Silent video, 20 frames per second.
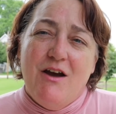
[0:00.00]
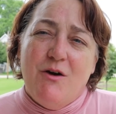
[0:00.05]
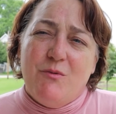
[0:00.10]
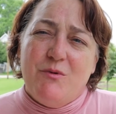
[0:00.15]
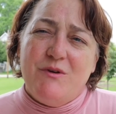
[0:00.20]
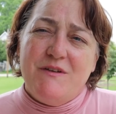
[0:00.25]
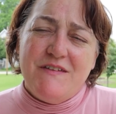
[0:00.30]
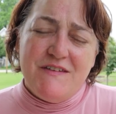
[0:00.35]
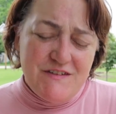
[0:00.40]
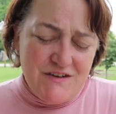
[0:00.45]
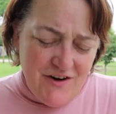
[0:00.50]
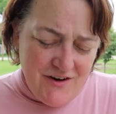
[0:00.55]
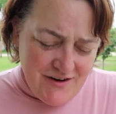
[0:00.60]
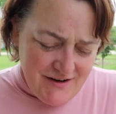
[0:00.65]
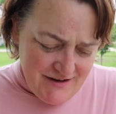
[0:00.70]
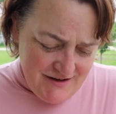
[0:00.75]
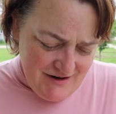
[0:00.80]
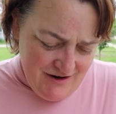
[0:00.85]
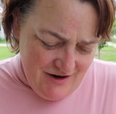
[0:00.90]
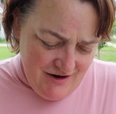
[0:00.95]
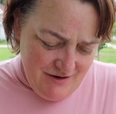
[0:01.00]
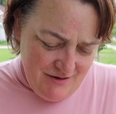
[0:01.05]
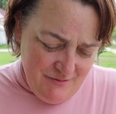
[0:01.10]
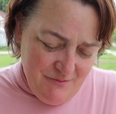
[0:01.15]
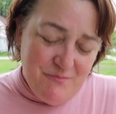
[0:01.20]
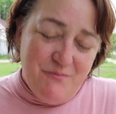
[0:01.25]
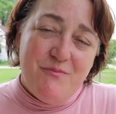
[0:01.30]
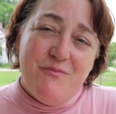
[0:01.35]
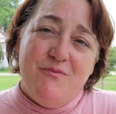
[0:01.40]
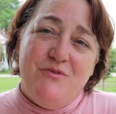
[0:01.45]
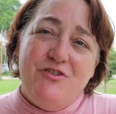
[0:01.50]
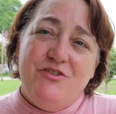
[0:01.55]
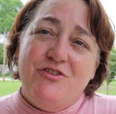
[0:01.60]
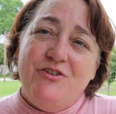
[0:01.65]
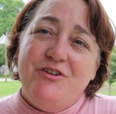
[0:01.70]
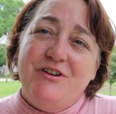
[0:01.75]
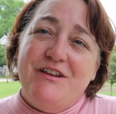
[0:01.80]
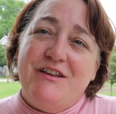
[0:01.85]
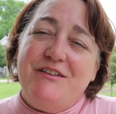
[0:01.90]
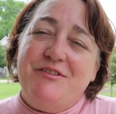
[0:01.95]
We're starting a
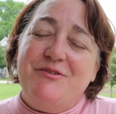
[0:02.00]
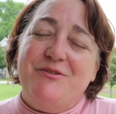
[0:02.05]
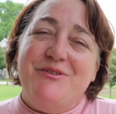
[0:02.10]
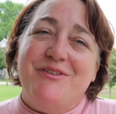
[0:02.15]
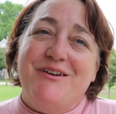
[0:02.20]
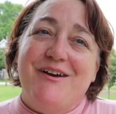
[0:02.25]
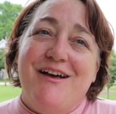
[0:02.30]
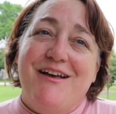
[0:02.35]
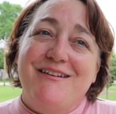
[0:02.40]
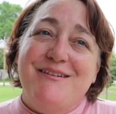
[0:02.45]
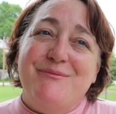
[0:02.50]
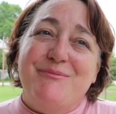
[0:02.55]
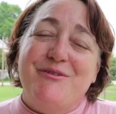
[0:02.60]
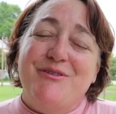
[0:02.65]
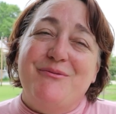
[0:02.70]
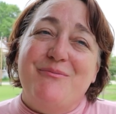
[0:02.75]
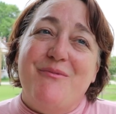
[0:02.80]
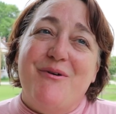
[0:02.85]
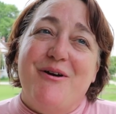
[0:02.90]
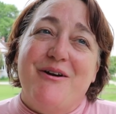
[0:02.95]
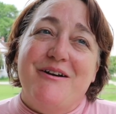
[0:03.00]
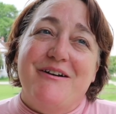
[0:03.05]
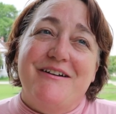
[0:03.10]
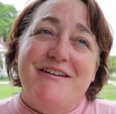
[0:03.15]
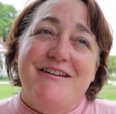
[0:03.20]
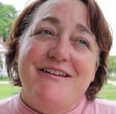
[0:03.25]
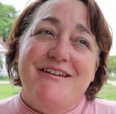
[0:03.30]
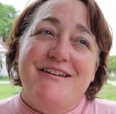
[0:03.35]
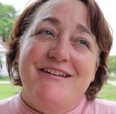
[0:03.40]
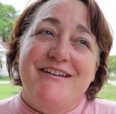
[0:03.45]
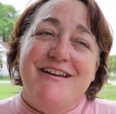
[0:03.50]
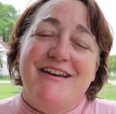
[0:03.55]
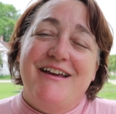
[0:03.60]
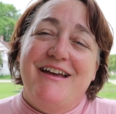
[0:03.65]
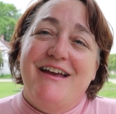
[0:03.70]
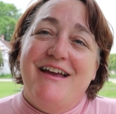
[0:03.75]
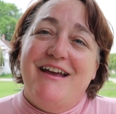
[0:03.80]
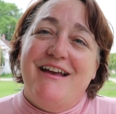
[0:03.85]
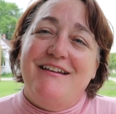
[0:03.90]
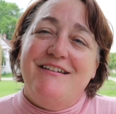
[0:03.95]
journey through the Gospel of Mark,
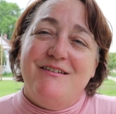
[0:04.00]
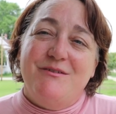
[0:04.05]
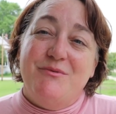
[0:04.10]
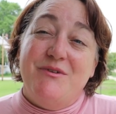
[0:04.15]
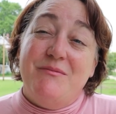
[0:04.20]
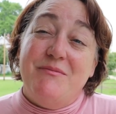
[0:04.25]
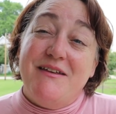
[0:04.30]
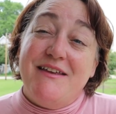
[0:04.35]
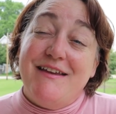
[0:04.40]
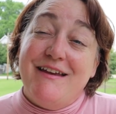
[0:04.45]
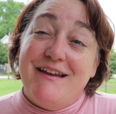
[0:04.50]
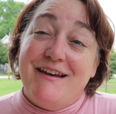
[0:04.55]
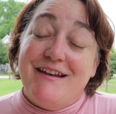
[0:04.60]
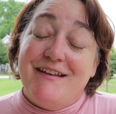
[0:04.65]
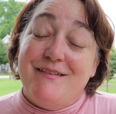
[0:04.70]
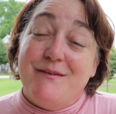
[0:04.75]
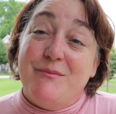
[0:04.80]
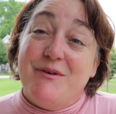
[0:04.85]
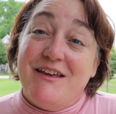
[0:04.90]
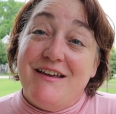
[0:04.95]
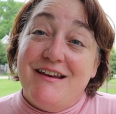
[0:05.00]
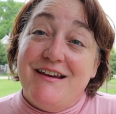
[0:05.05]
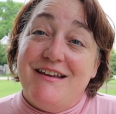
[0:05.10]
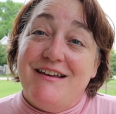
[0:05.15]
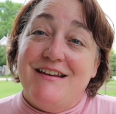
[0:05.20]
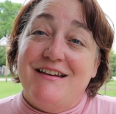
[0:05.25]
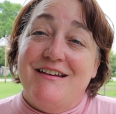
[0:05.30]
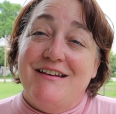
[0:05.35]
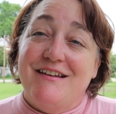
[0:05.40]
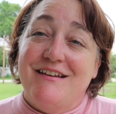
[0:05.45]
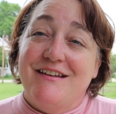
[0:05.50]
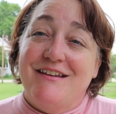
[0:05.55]
and so we begin at the beginning.